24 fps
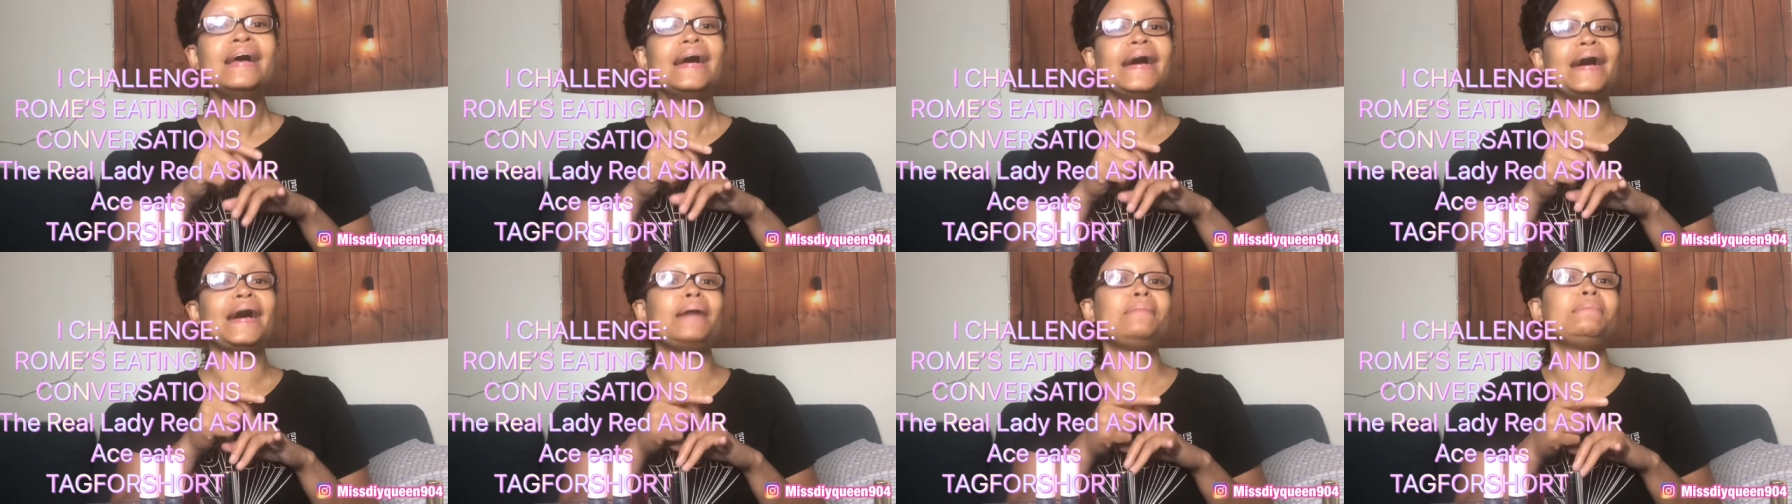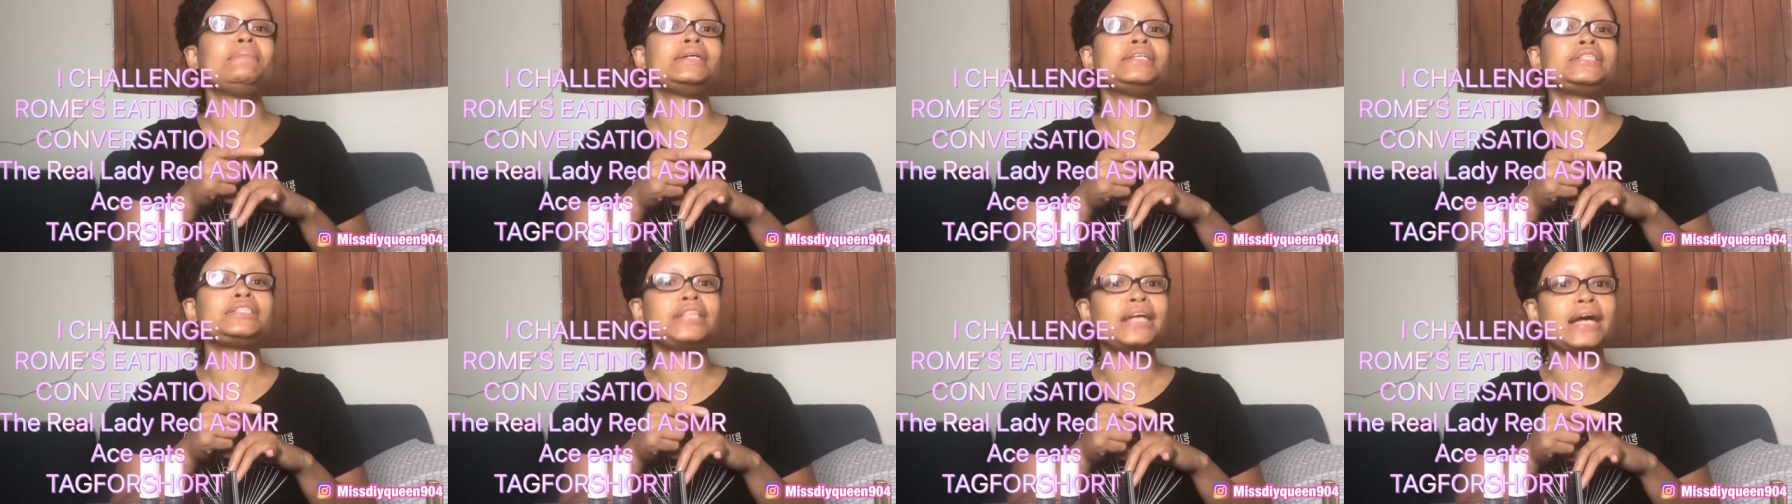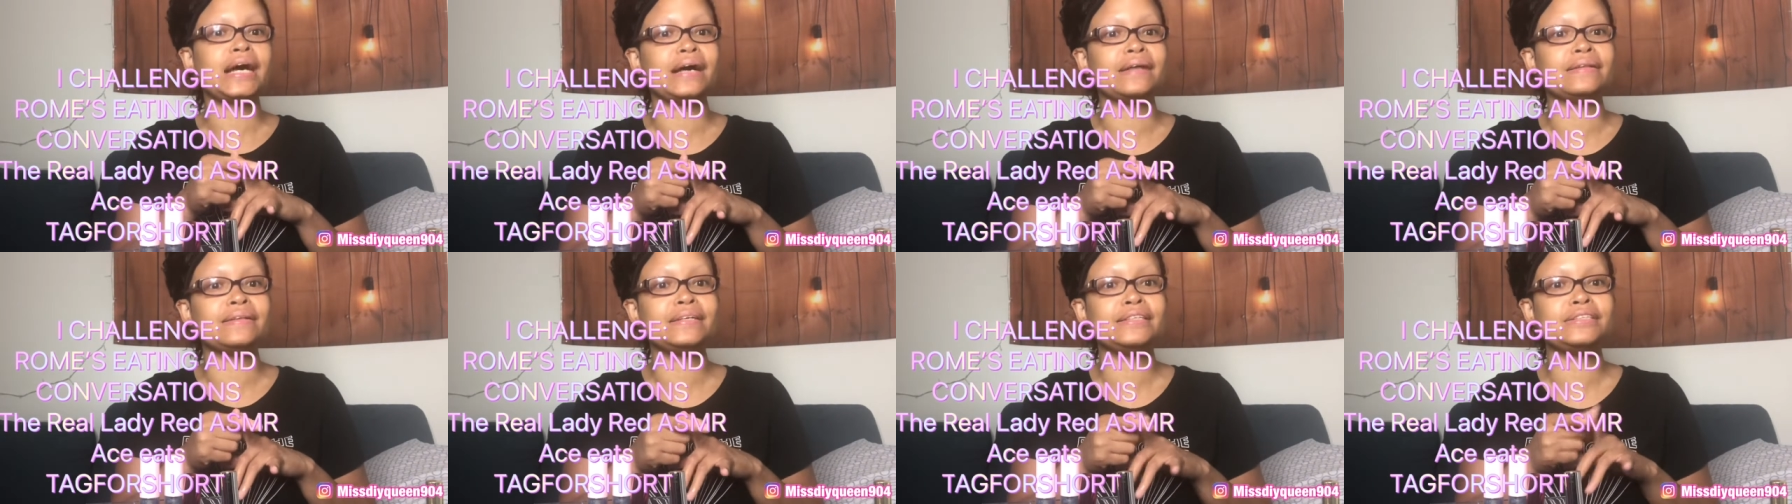I'm gonna
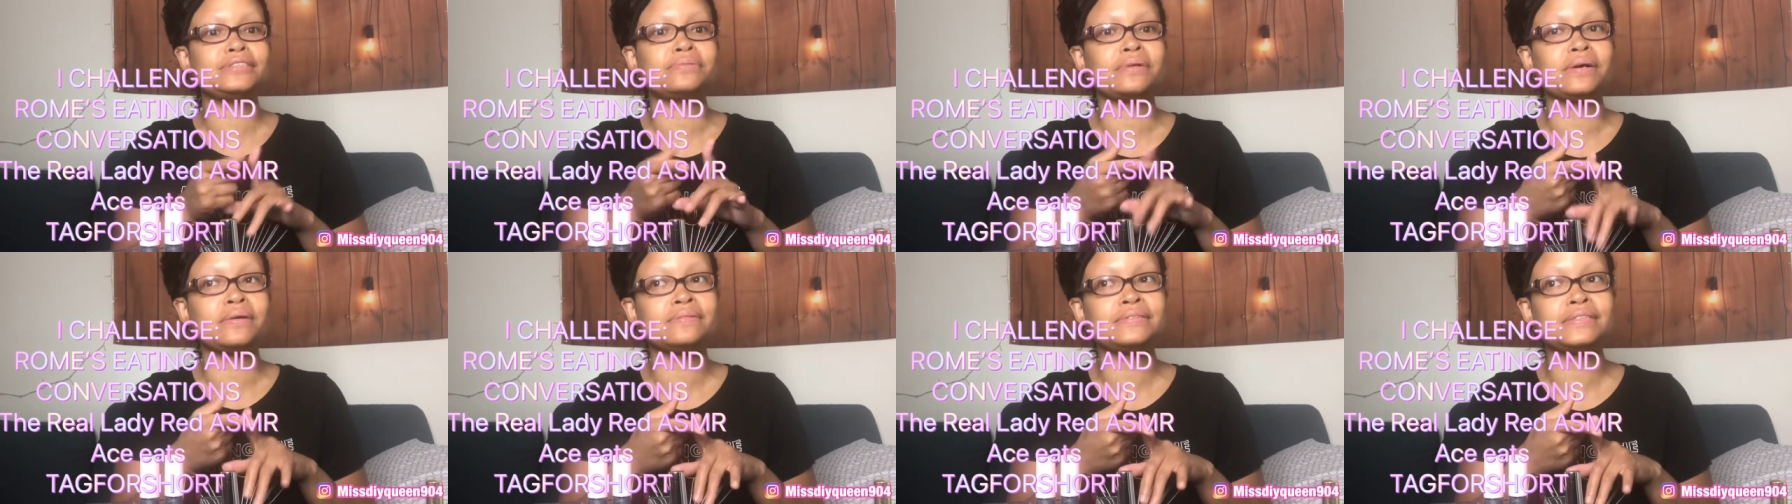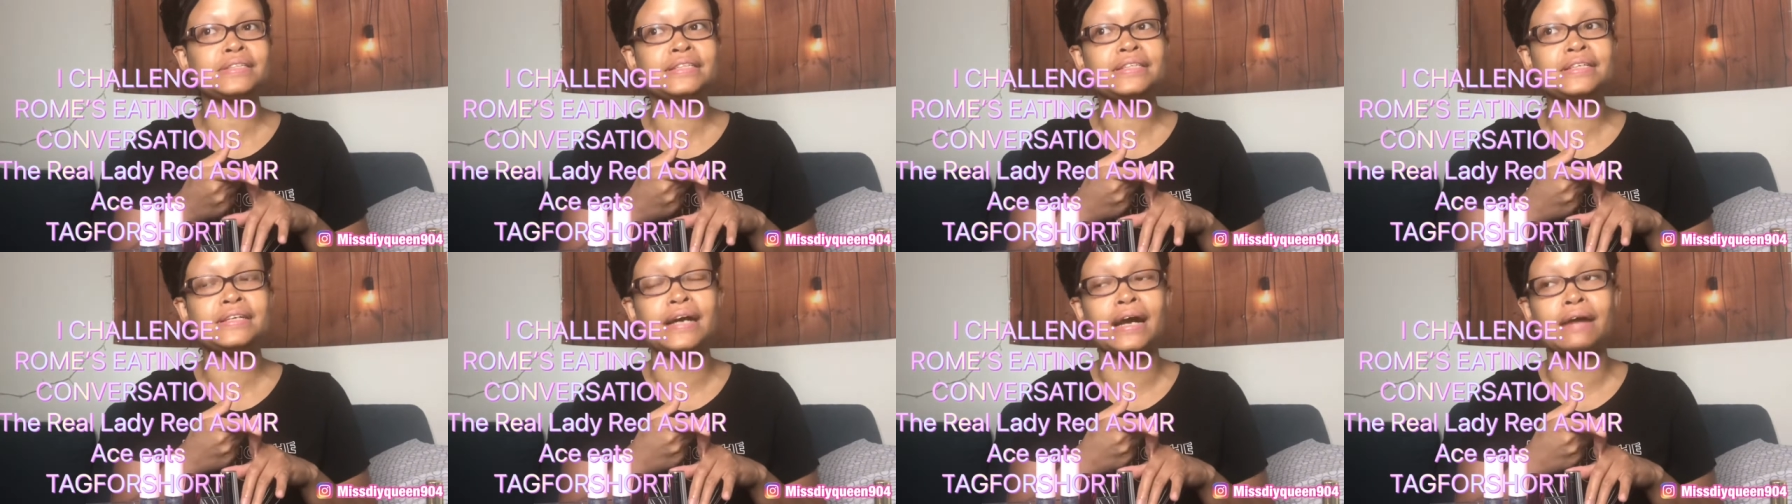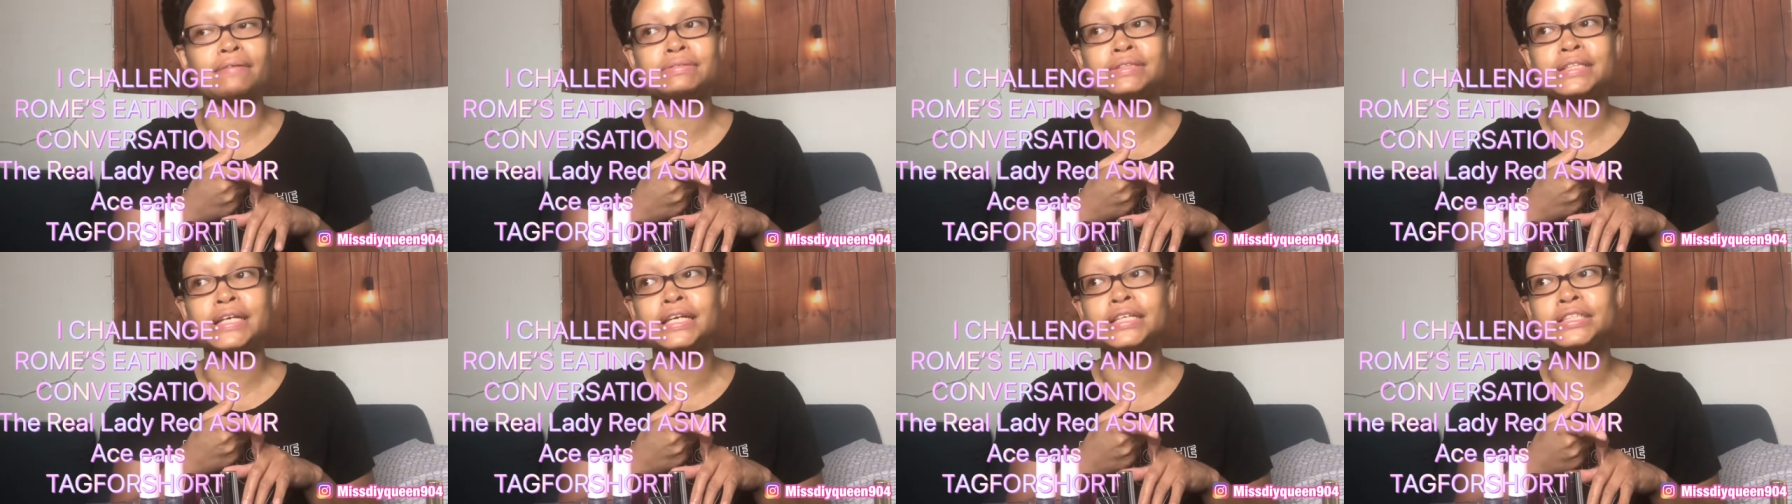challenge Rome's Eating
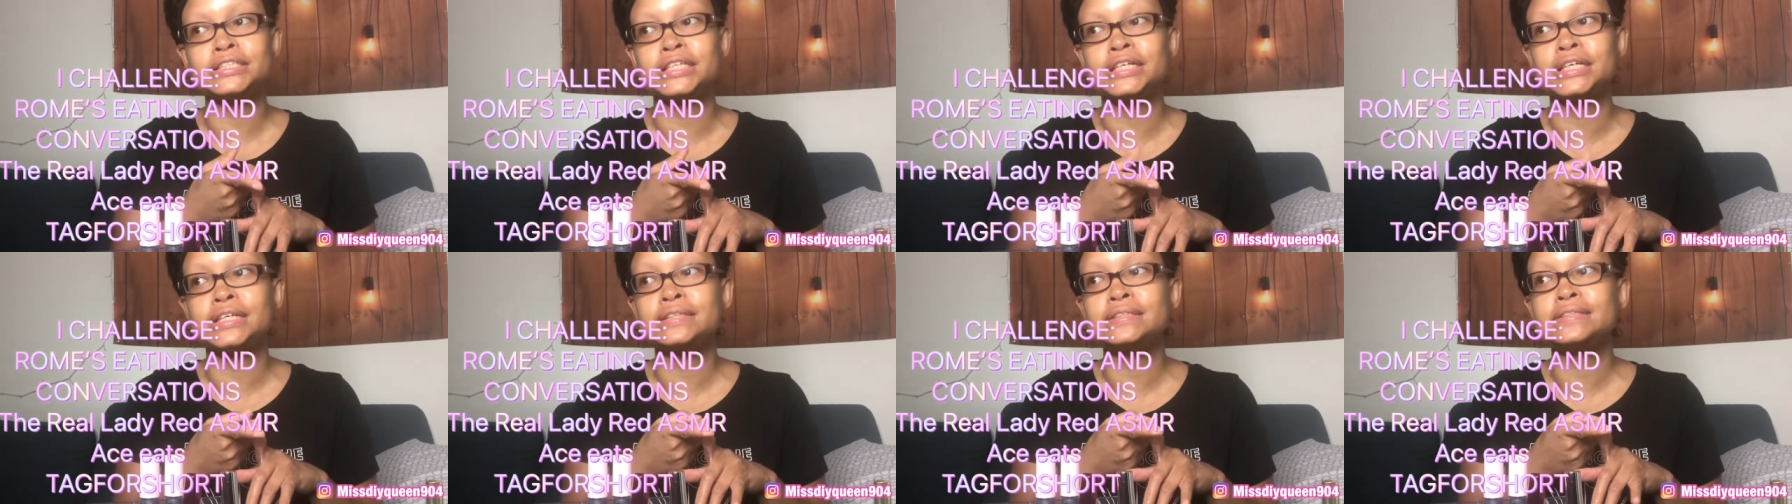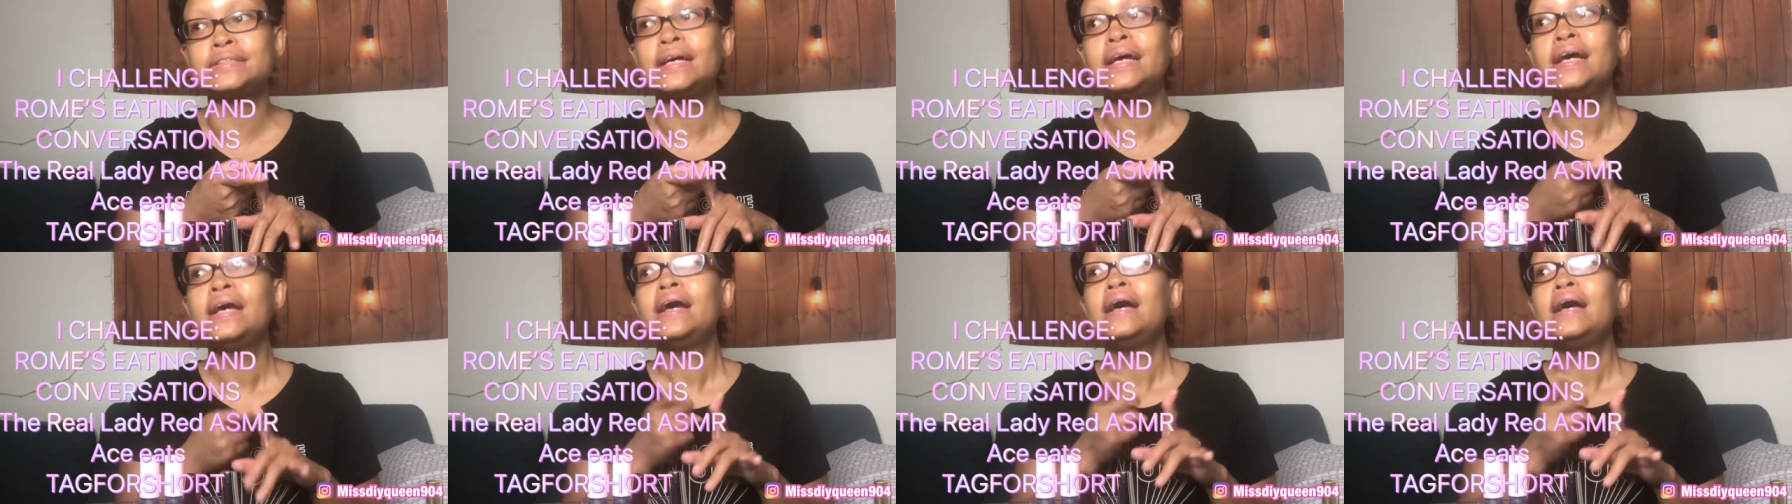Conversations,